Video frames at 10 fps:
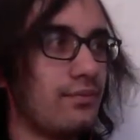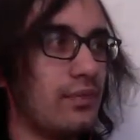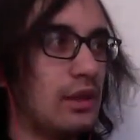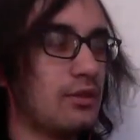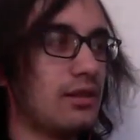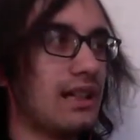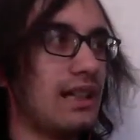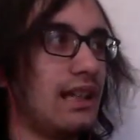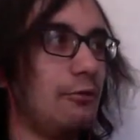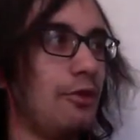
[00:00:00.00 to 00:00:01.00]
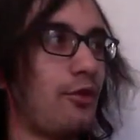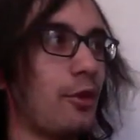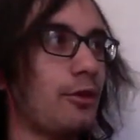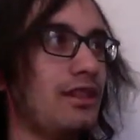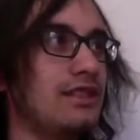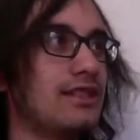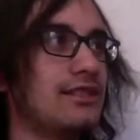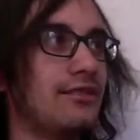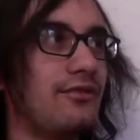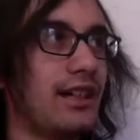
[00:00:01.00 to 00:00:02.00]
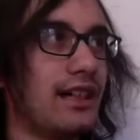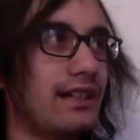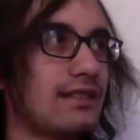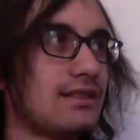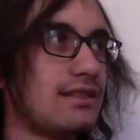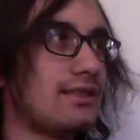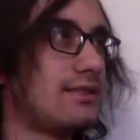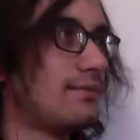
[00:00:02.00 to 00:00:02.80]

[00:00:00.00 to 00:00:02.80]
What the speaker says: You won't get hit with early gingivitis